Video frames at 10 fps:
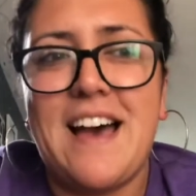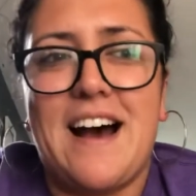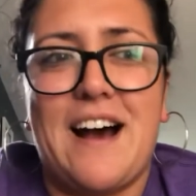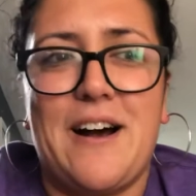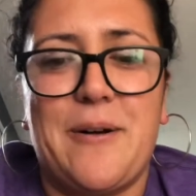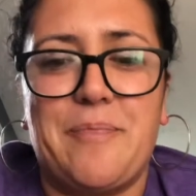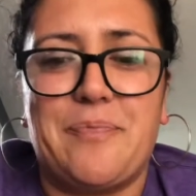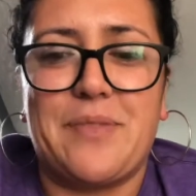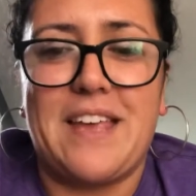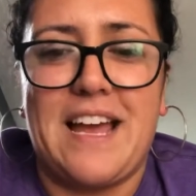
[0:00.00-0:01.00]
Um,
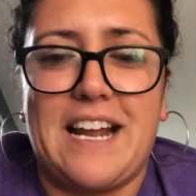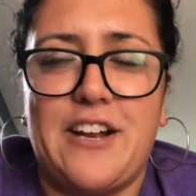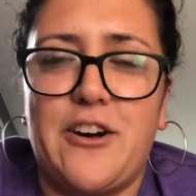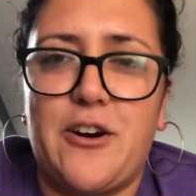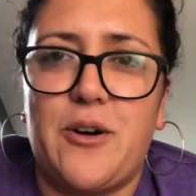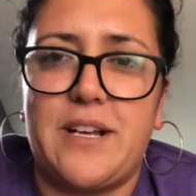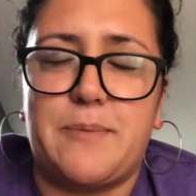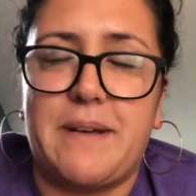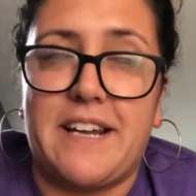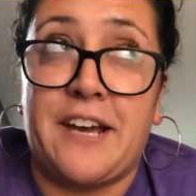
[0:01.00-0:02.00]
and I know it's
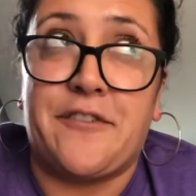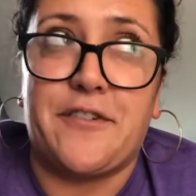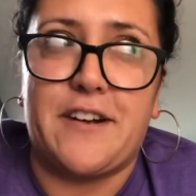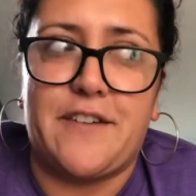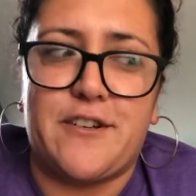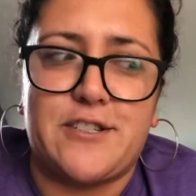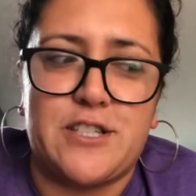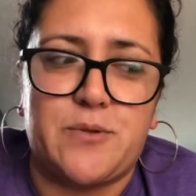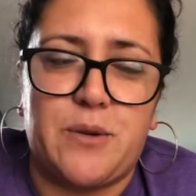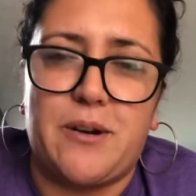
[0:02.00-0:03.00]
been like forever
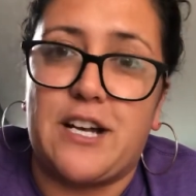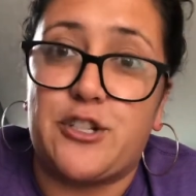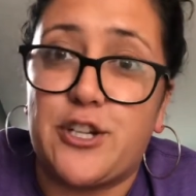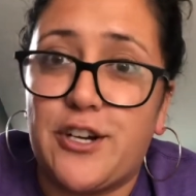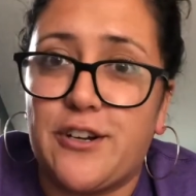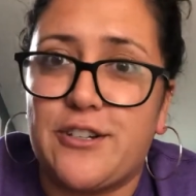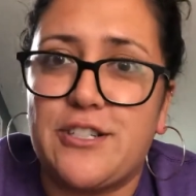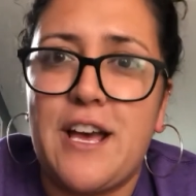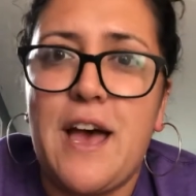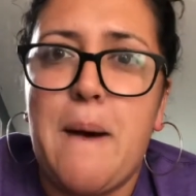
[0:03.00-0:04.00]
since we were at church,
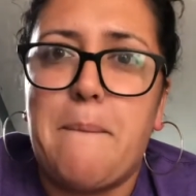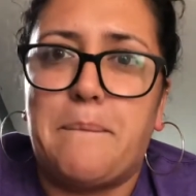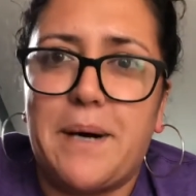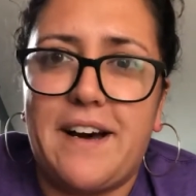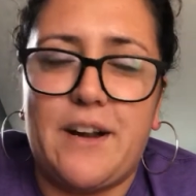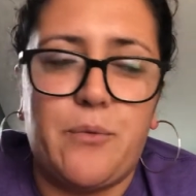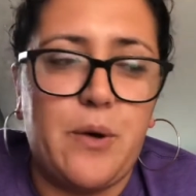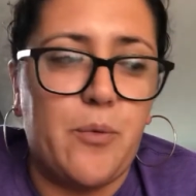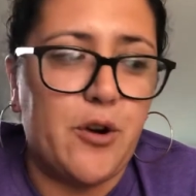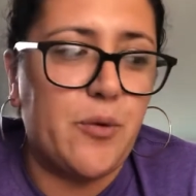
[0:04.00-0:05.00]
but we
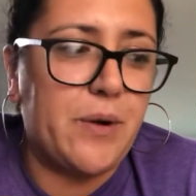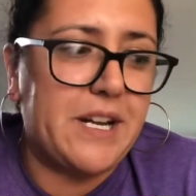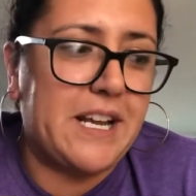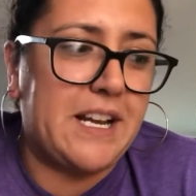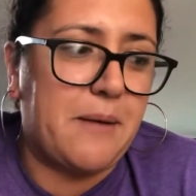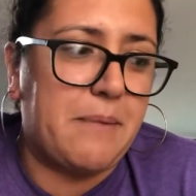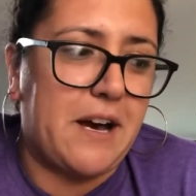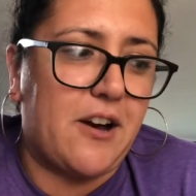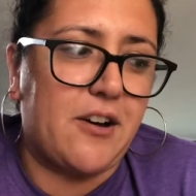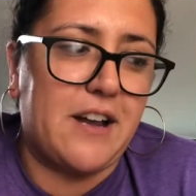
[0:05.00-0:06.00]
were reading
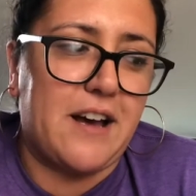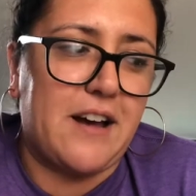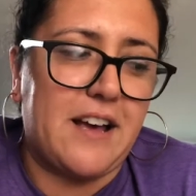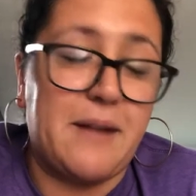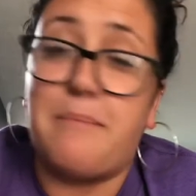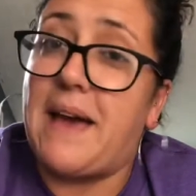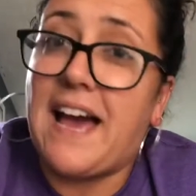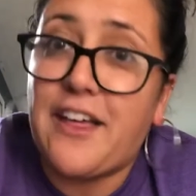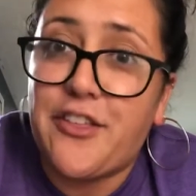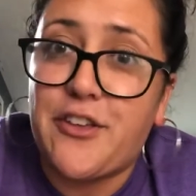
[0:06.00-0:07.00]
about uh, in
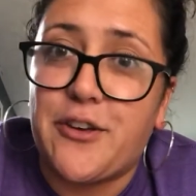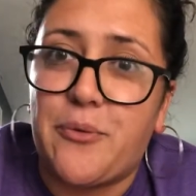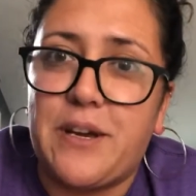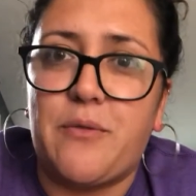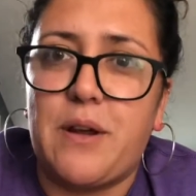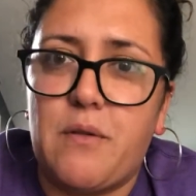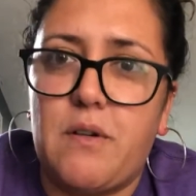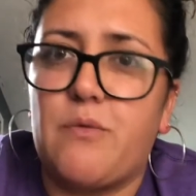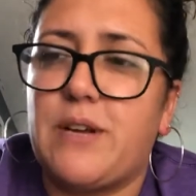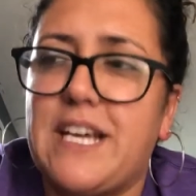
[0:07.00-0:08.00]
Matthew, we can
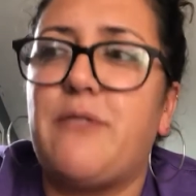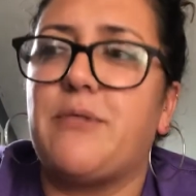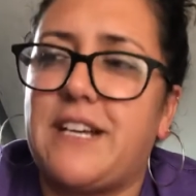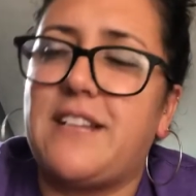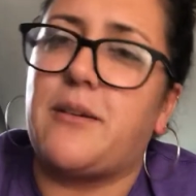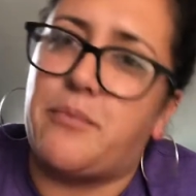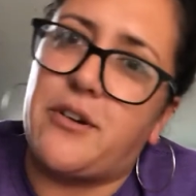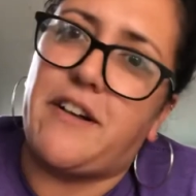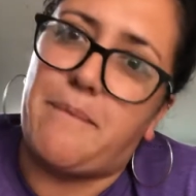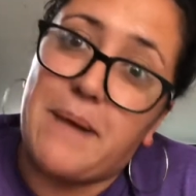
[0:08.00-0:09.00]
reread the
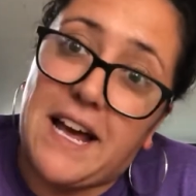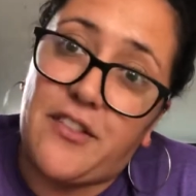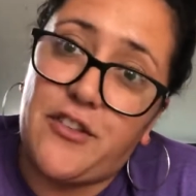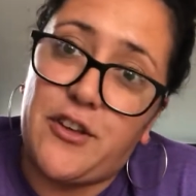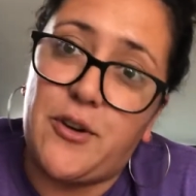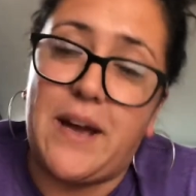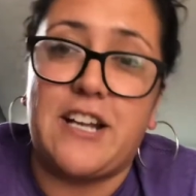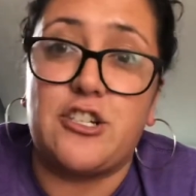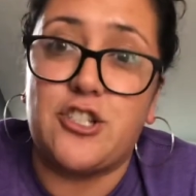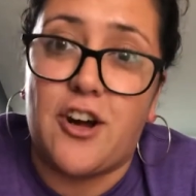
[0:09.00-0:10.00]
book of Matthew
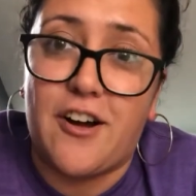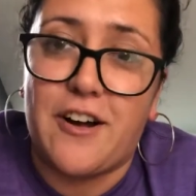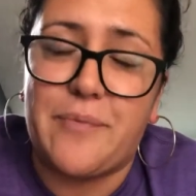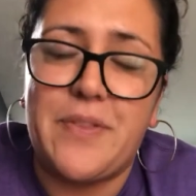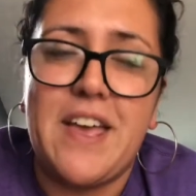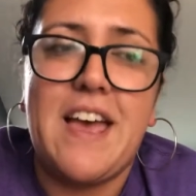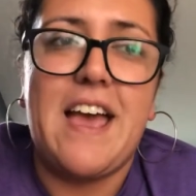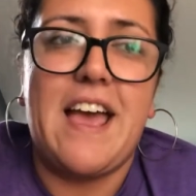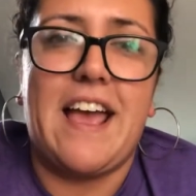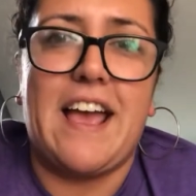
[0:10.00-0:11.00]
and John,
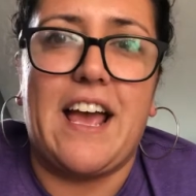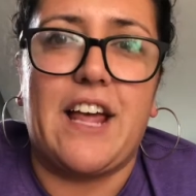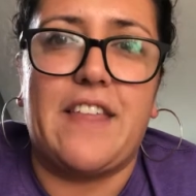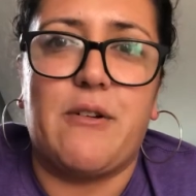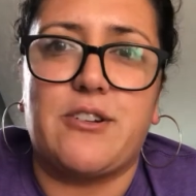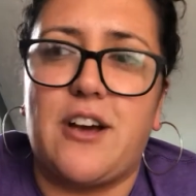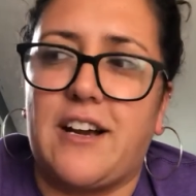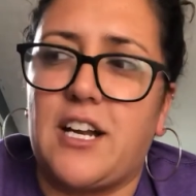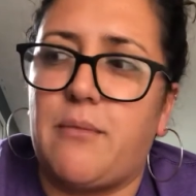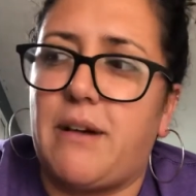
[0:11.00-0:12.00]
and they were
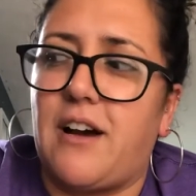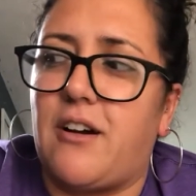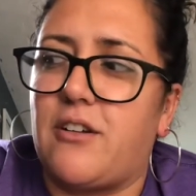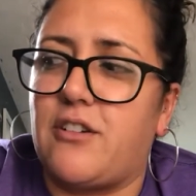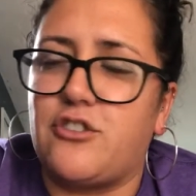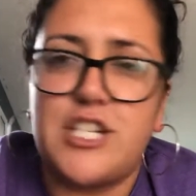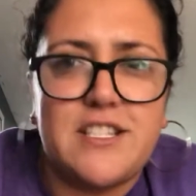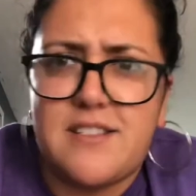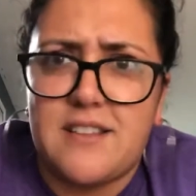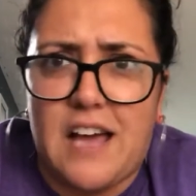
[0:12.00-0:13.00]
talking about
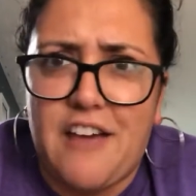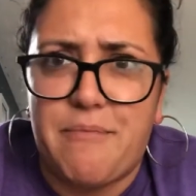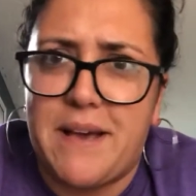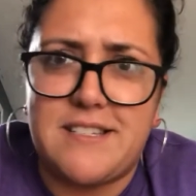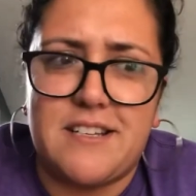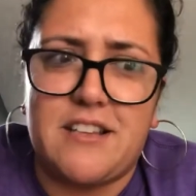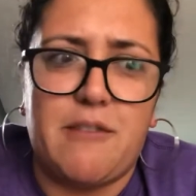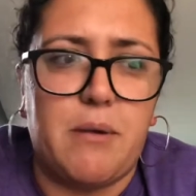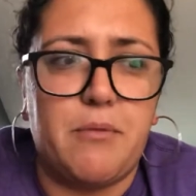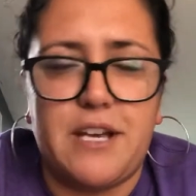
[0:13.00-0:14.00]
Jesus' life basically.
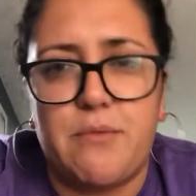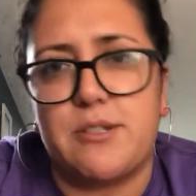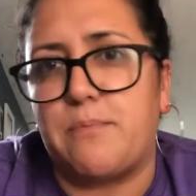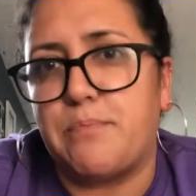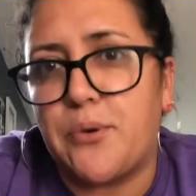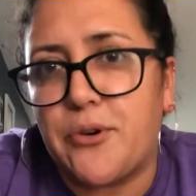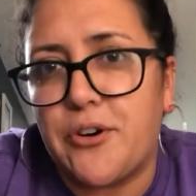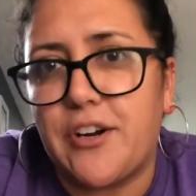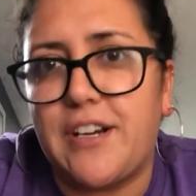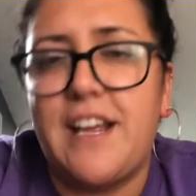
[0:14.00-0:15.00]
Remember, he was
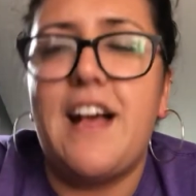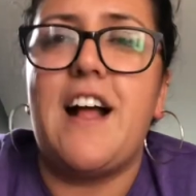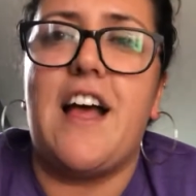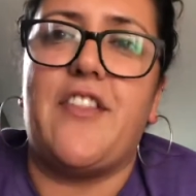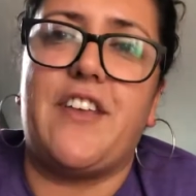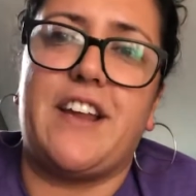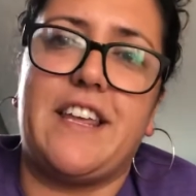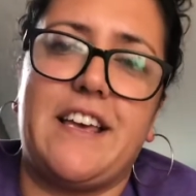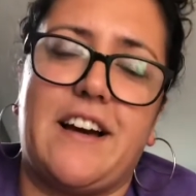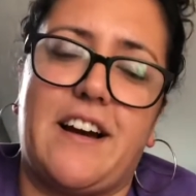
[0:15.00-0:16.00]
born and then
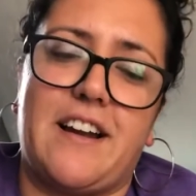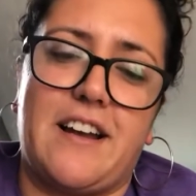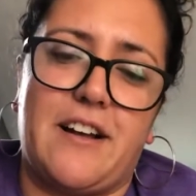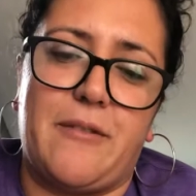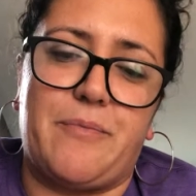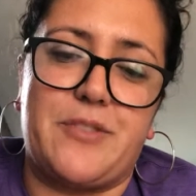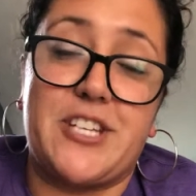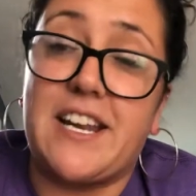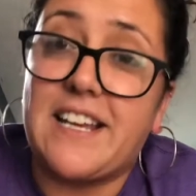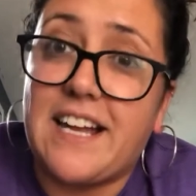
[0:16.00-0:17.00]
he got um,
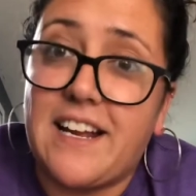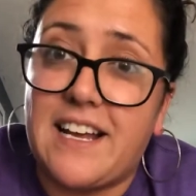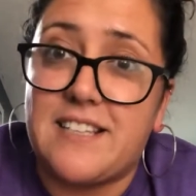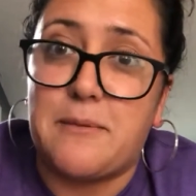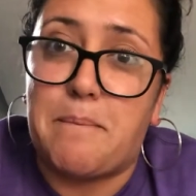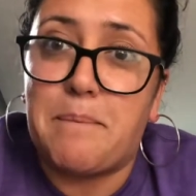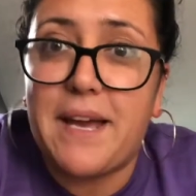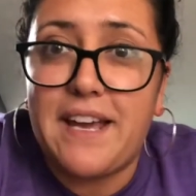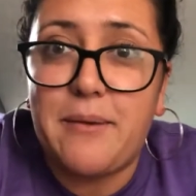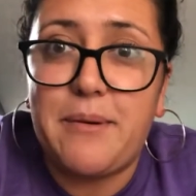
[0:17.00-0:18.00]
dedicated as a
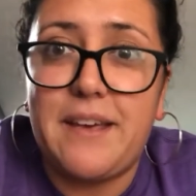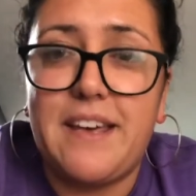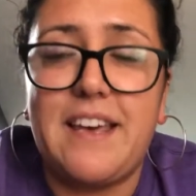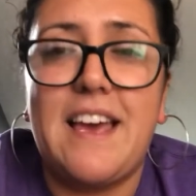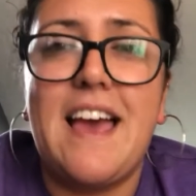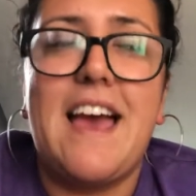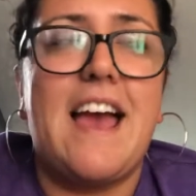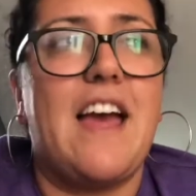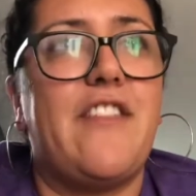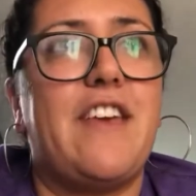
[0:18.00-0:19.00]
baby,
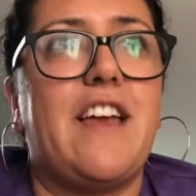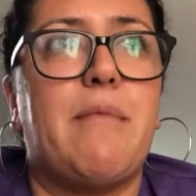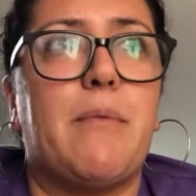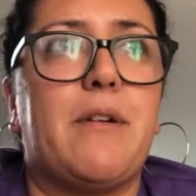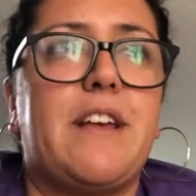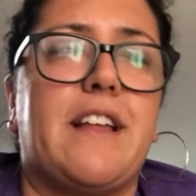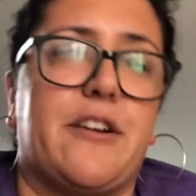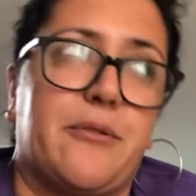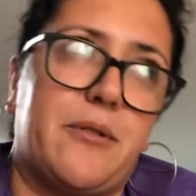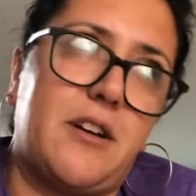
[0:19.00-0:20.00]
and then remember, he like
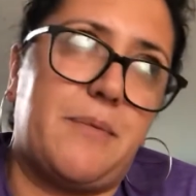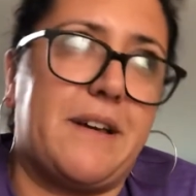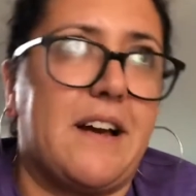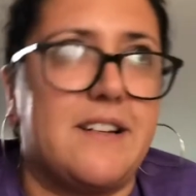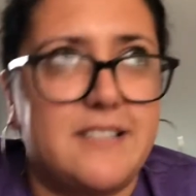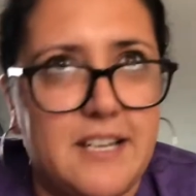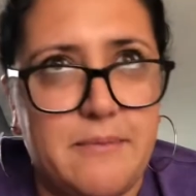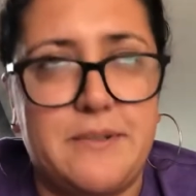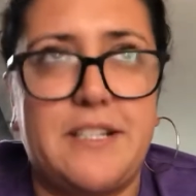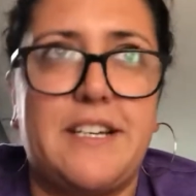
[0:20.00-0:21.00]
grew up, he got
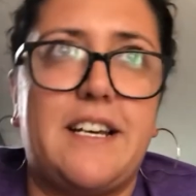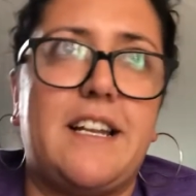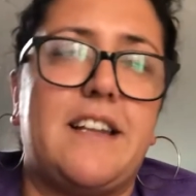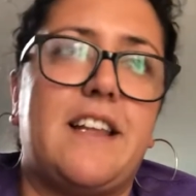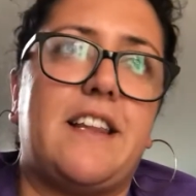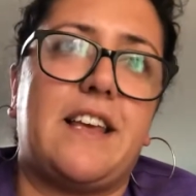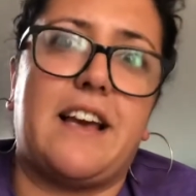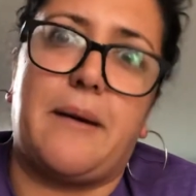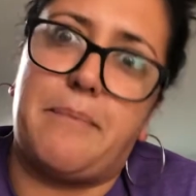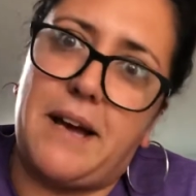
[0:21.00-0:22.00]
tempted, and then he
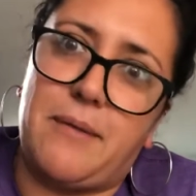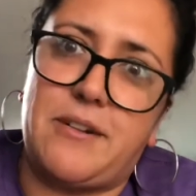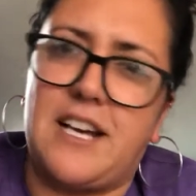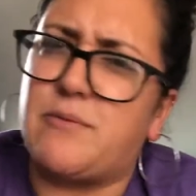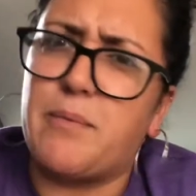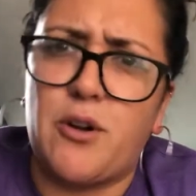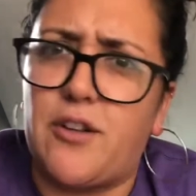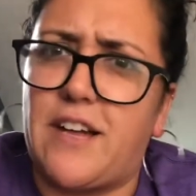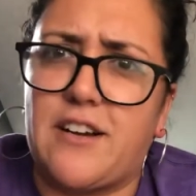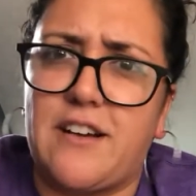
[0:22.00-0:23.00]
got baptized. Remember all
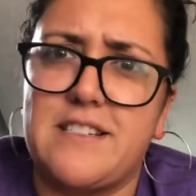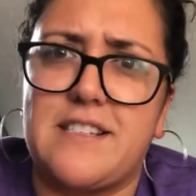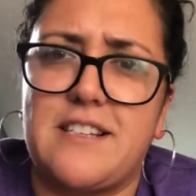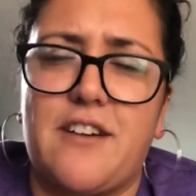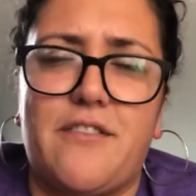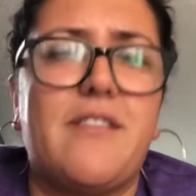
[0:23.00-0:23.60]
that crazy stuff?